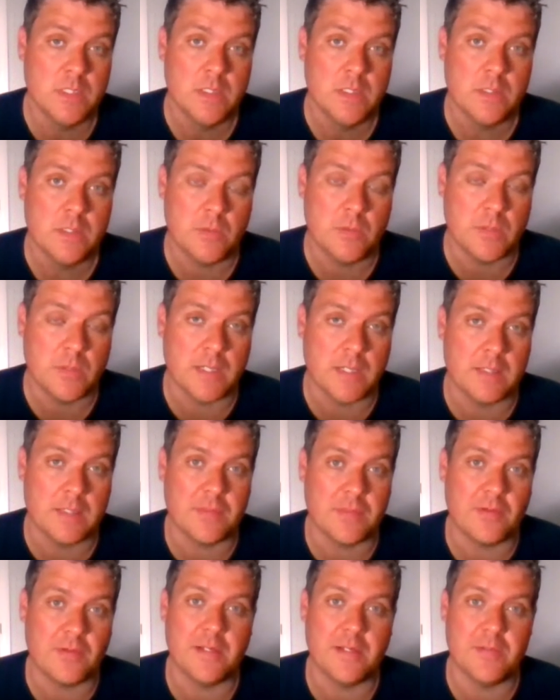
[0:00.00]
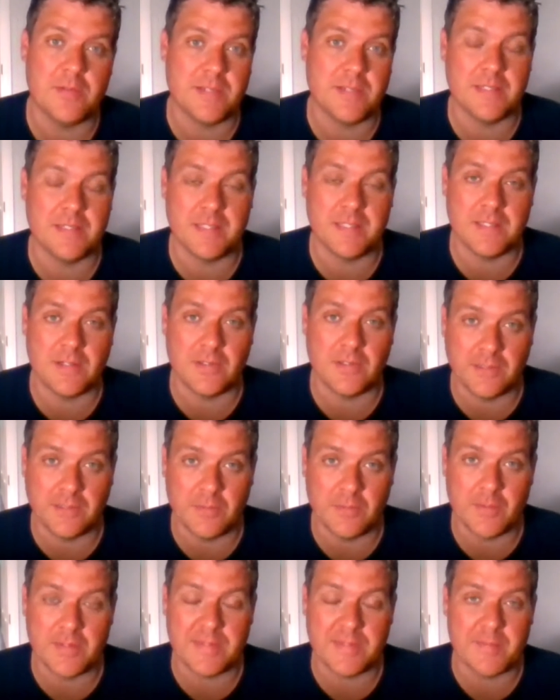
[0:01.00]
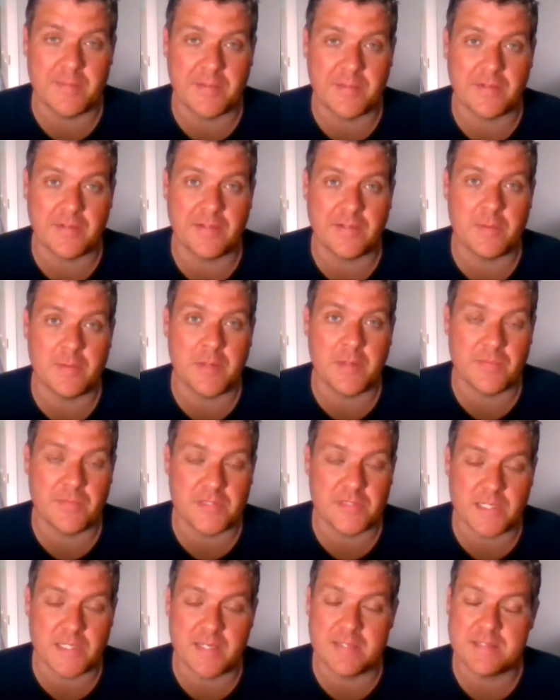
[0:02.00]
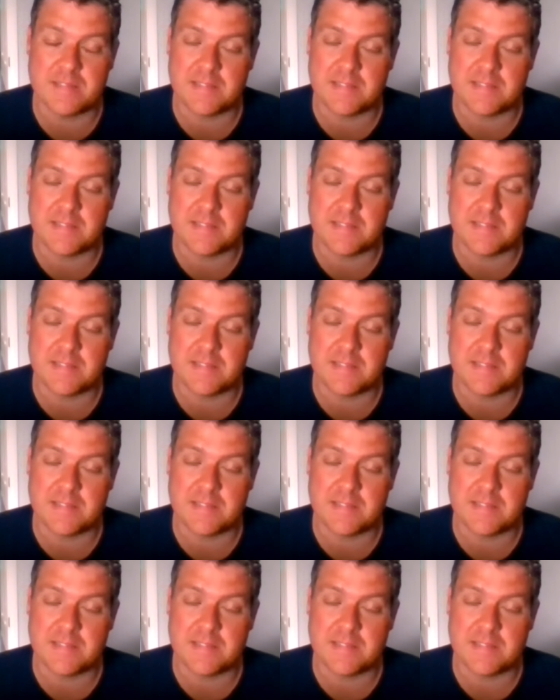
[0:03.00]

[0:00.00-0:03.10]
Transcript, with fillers: who kind of thought he was getting in early with him and thought he would have a chance,